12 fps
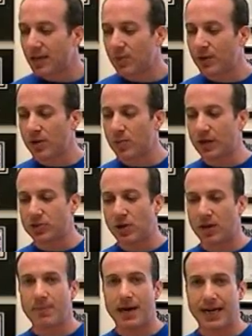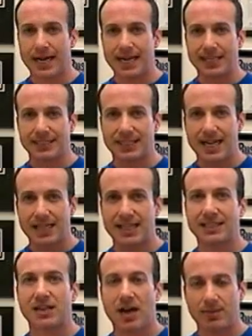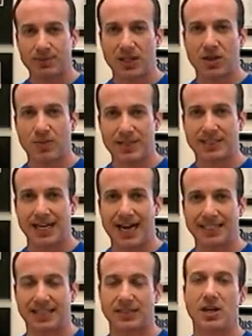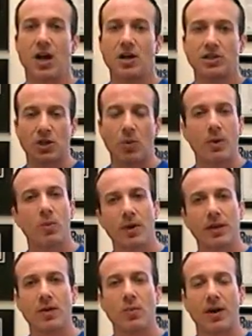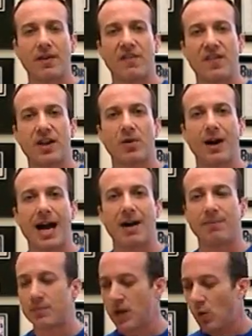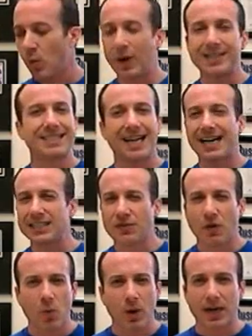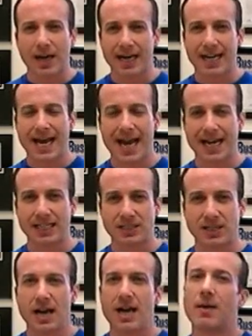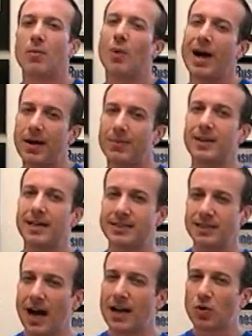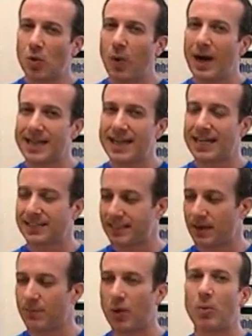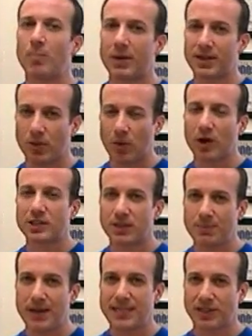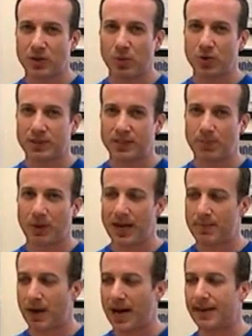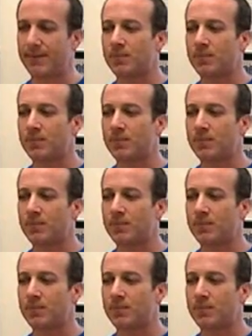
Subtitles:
really want to talk about is that this comes in three sizes. So we really want to figure out what size for what kind of cage. Well, it's not quite that simple, but there are some basic rules to play by.